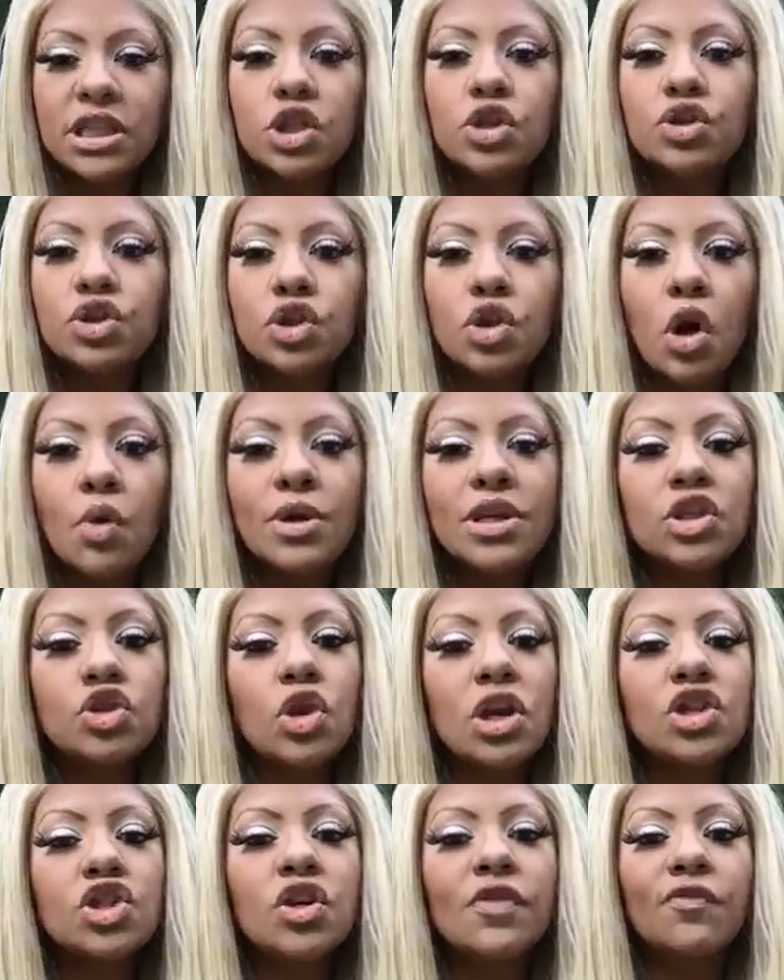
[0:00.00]
you should always
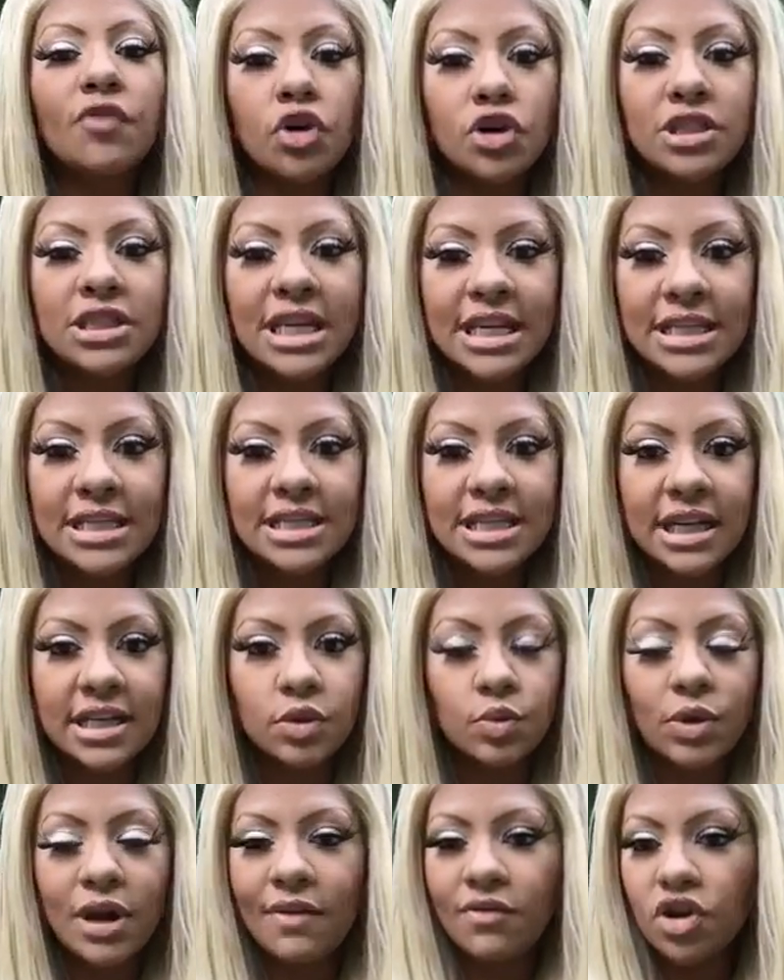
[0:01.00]
trust your first
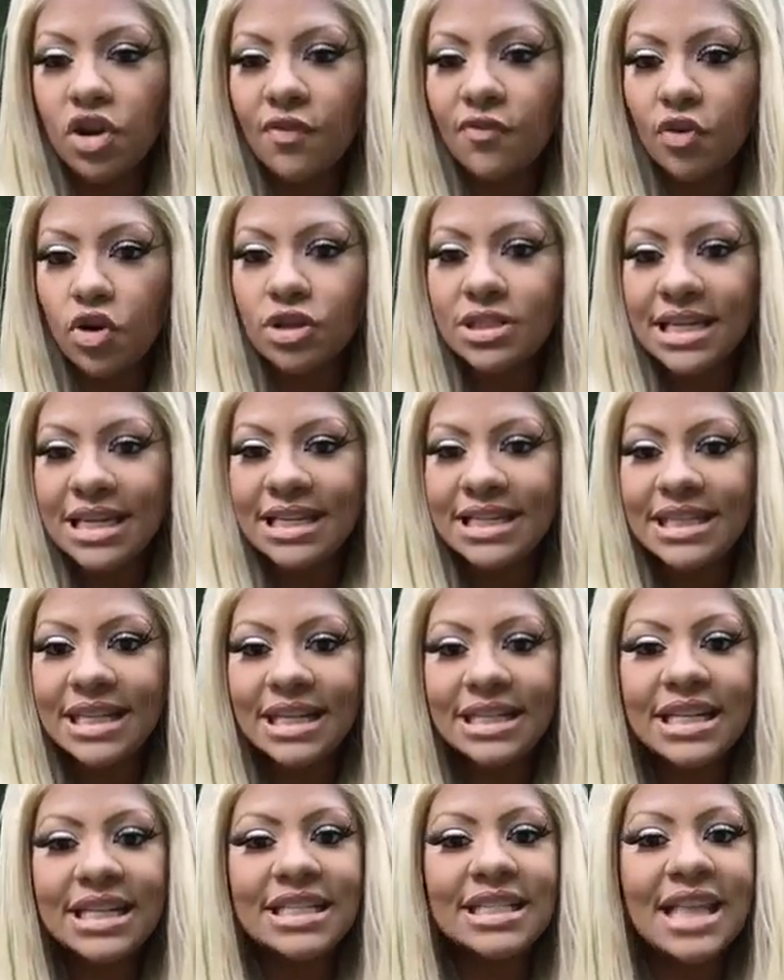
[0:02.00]
instinct. Whatever your first
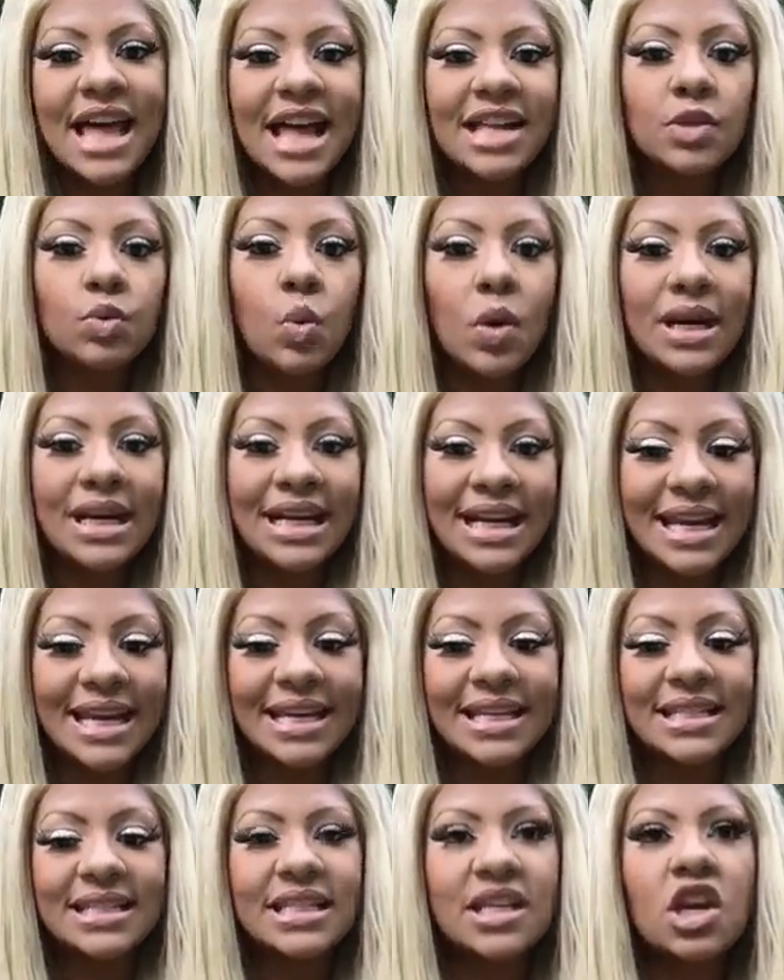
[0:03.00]
instinct is, that's what it
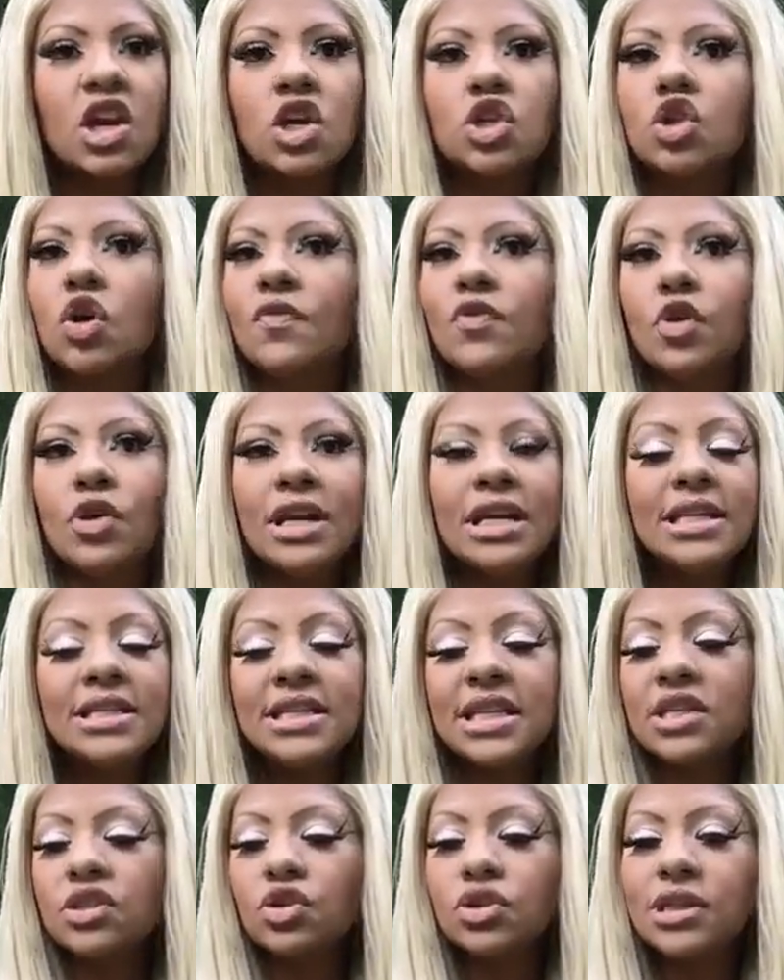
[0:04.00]
is. So if your
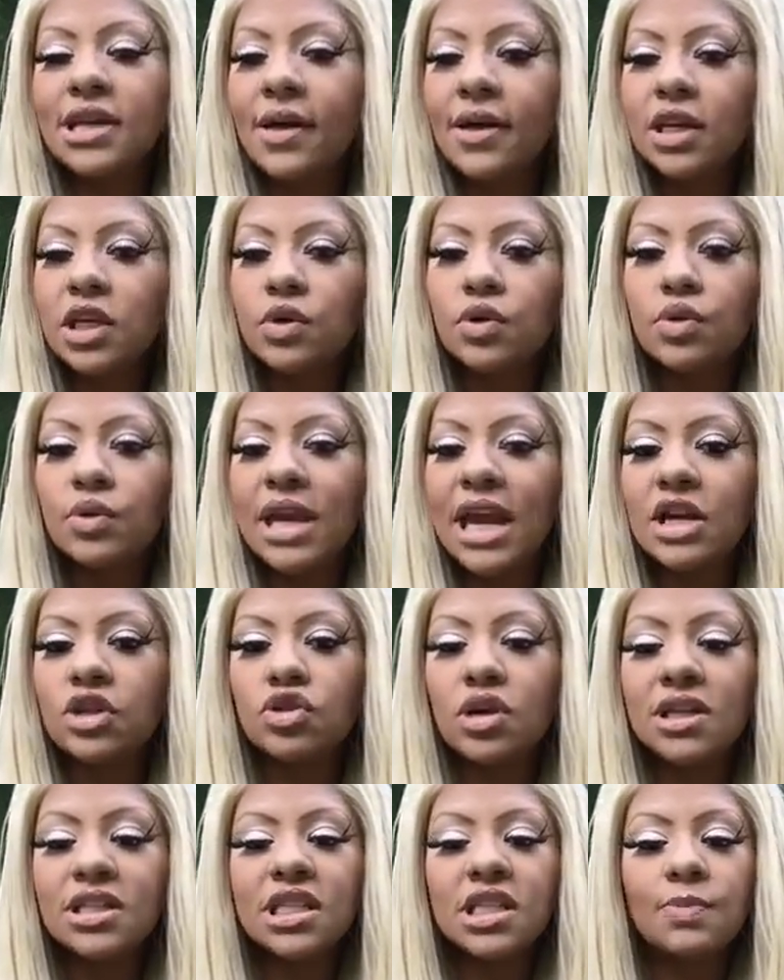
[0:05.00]
instincts are telling you you can't
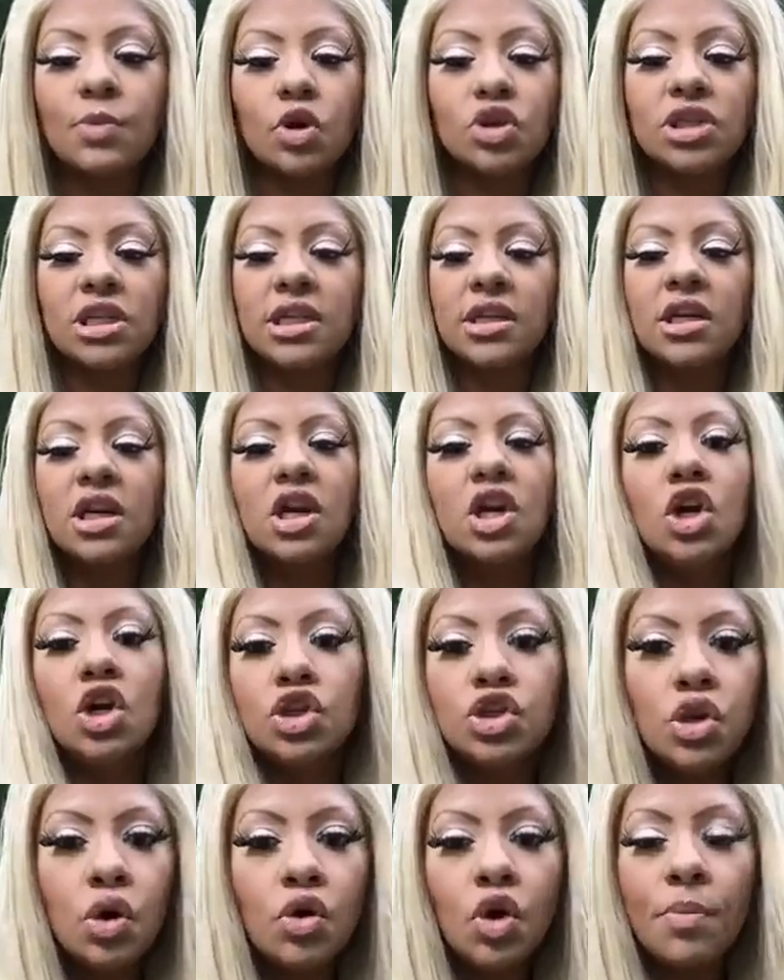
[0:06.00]
trust this person,
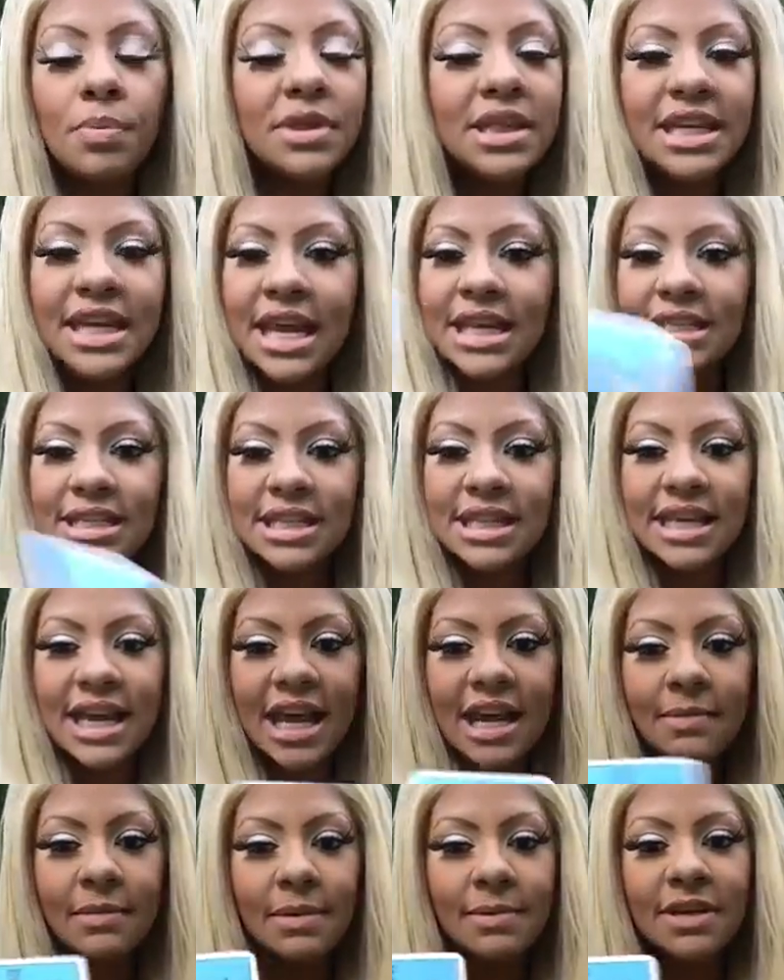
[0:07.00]
don't open the gates of the
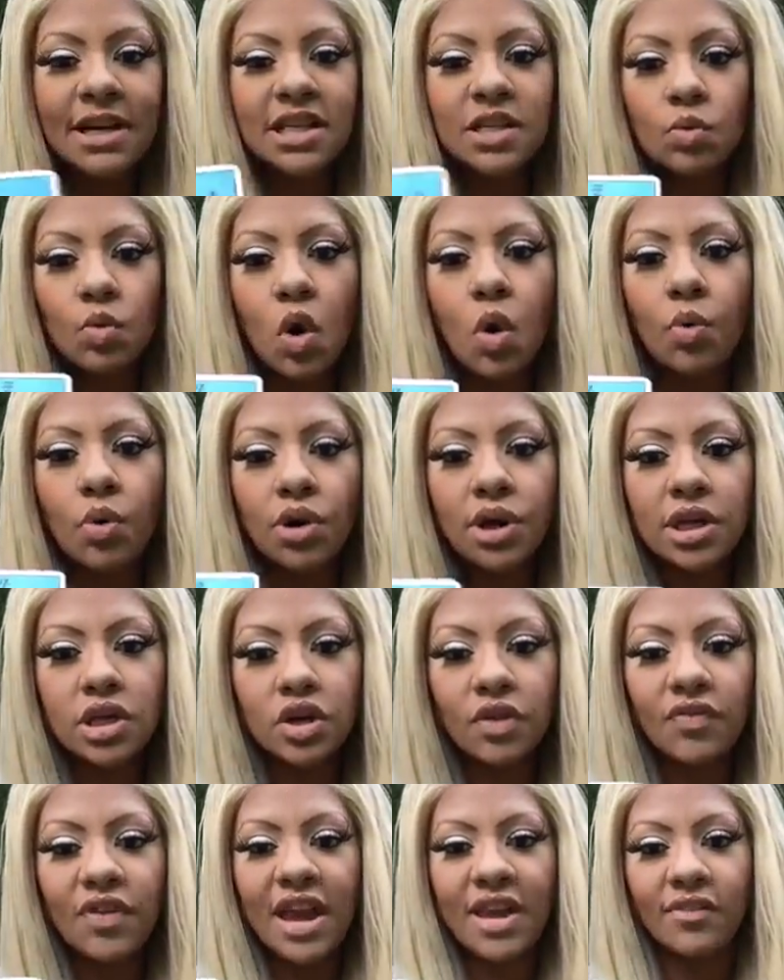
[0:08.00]
enemy because it won't work in
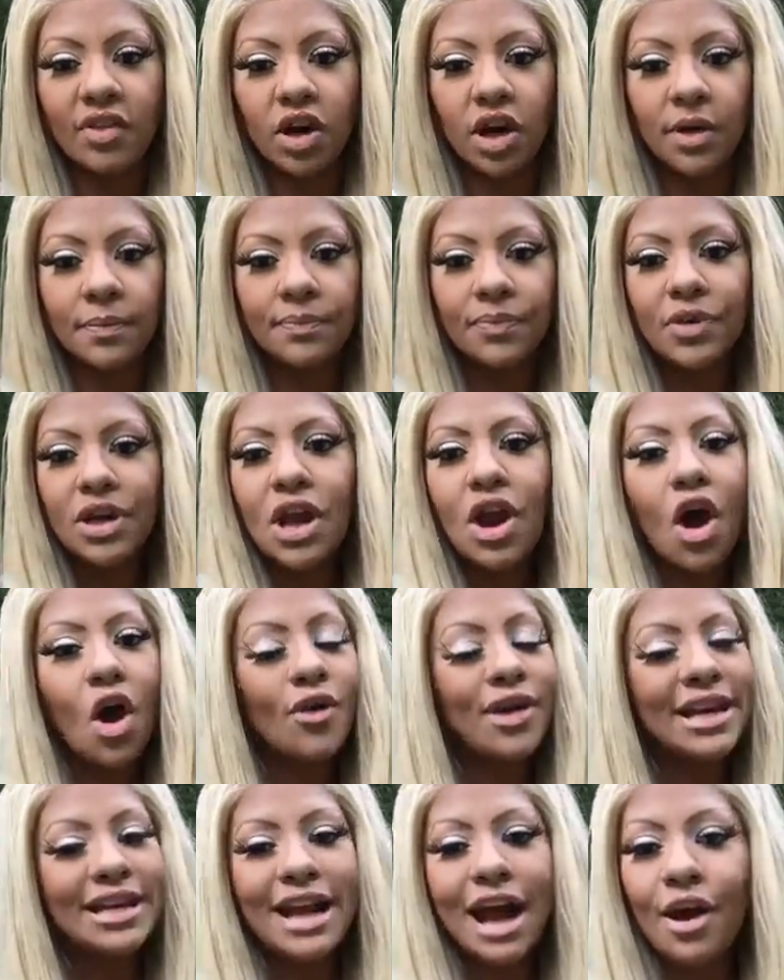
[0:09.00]
your favor.
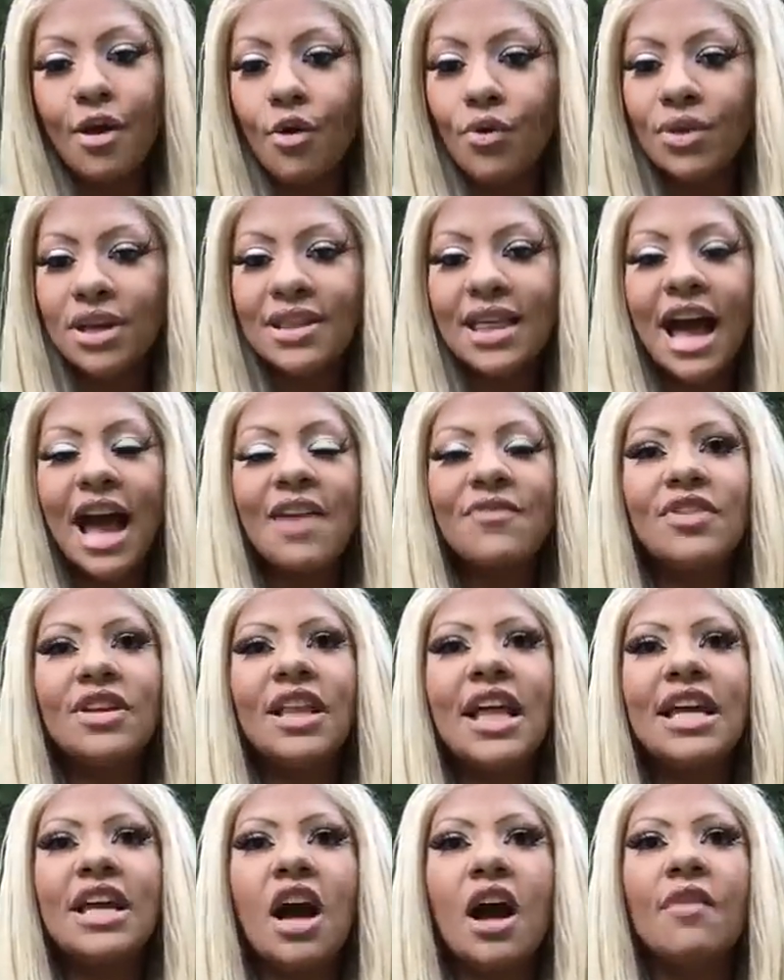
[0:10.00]
Okay, not only that, I feel
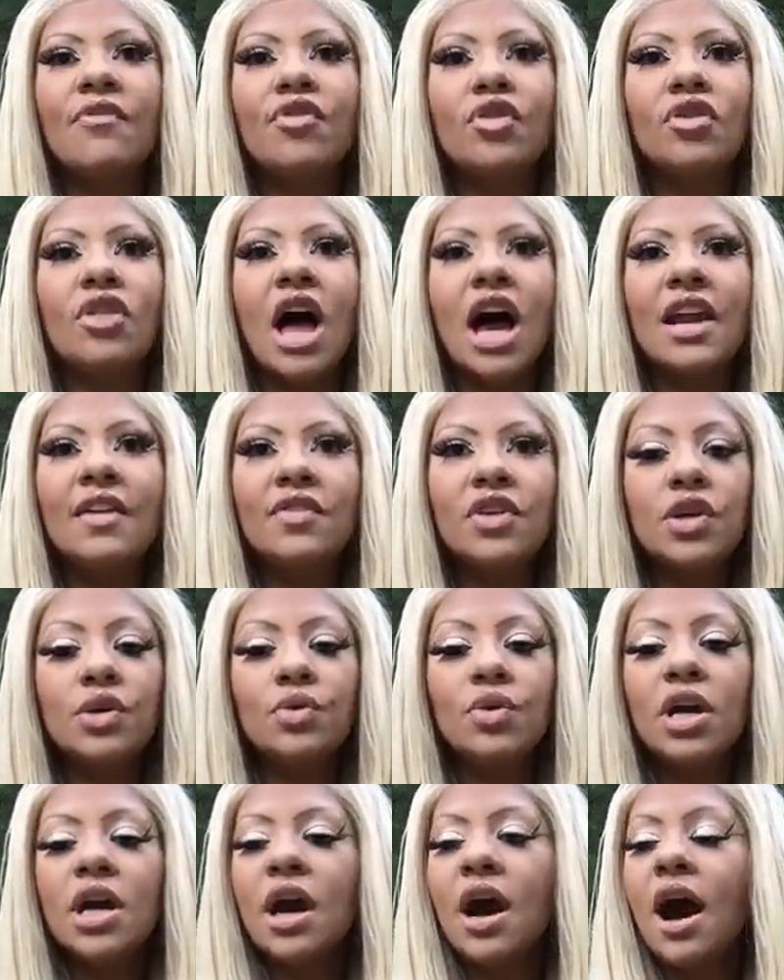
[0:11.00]
like for a lot of
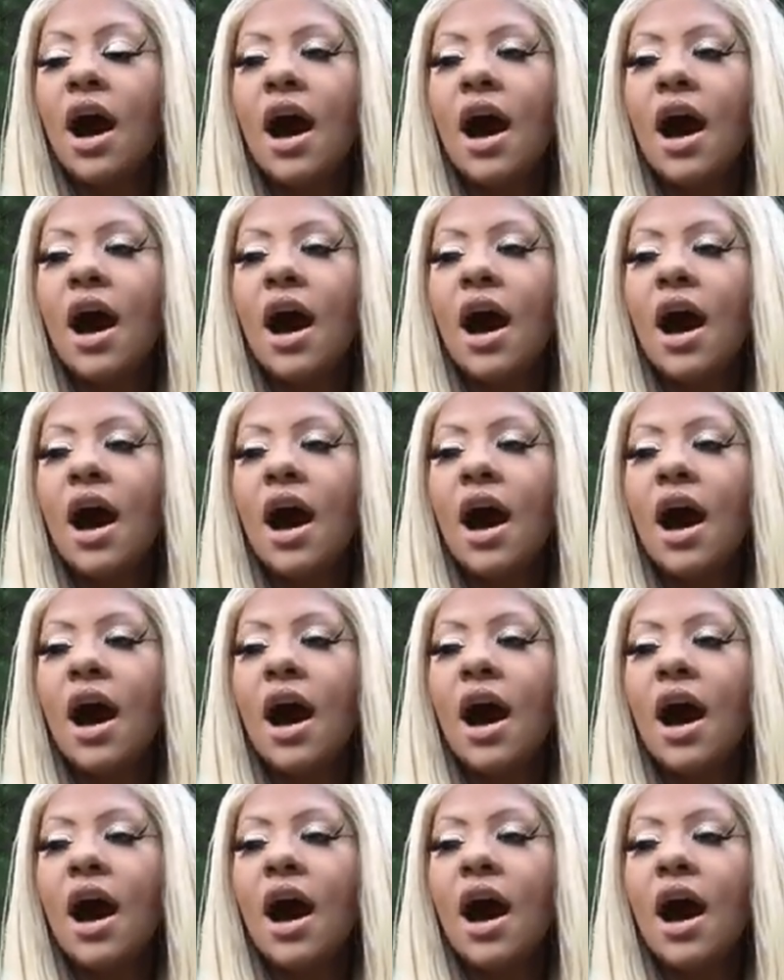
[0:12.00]
you,